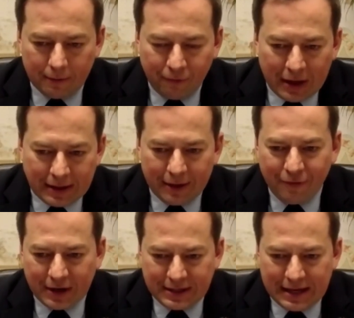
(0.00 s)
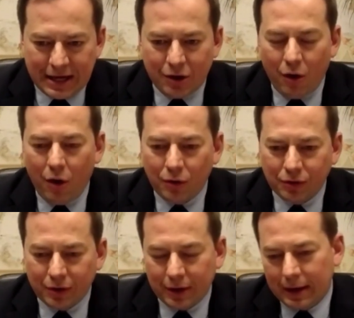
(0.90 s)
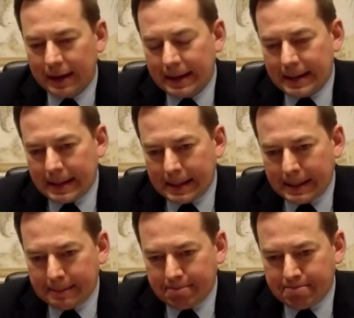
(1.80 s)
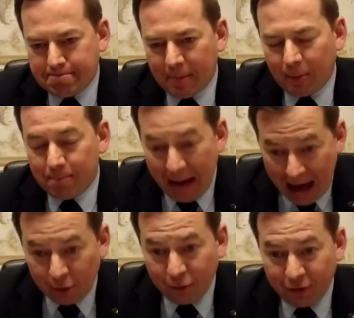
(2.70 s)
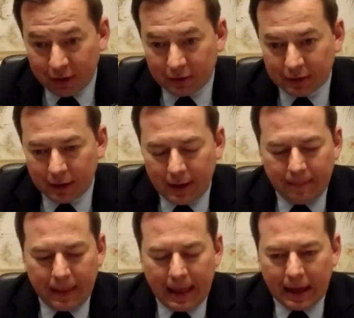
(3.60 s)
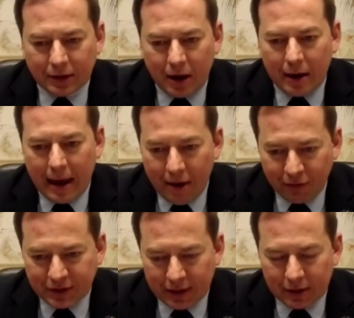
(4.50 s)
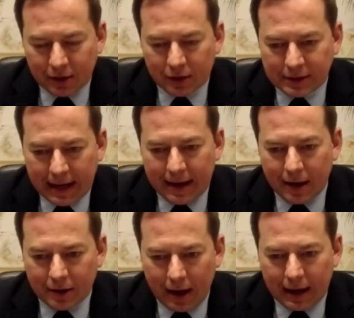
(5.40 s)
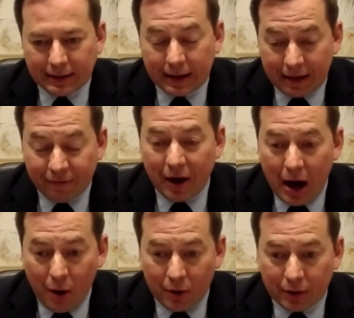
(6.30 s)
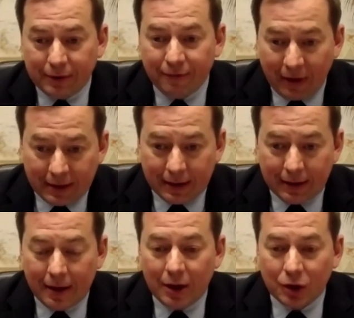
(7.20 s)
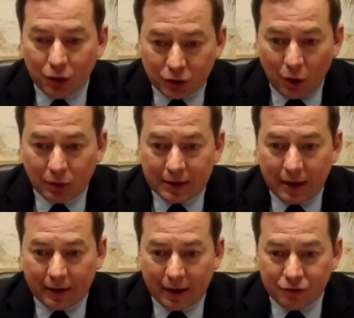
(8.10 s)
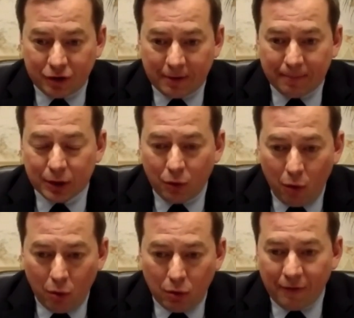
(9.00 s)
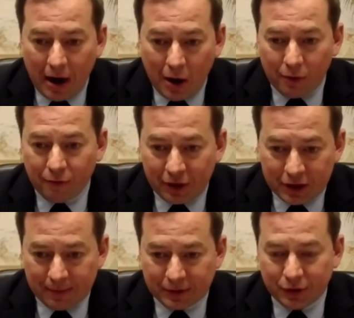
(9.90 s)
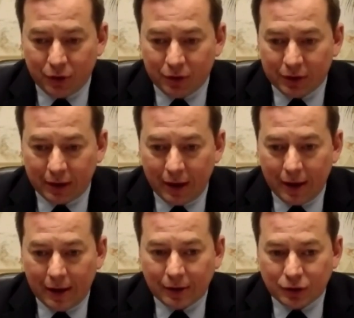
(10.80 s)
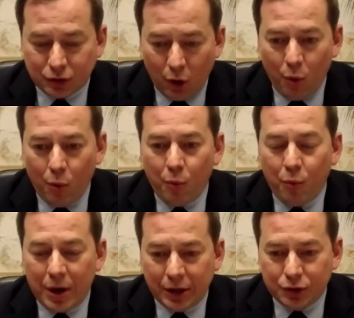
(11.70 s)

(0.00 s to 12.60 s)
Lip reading: feeling fatigue on the battlefield and are every single day and night and every hour defending not only their country, but all of our freedom and security, so we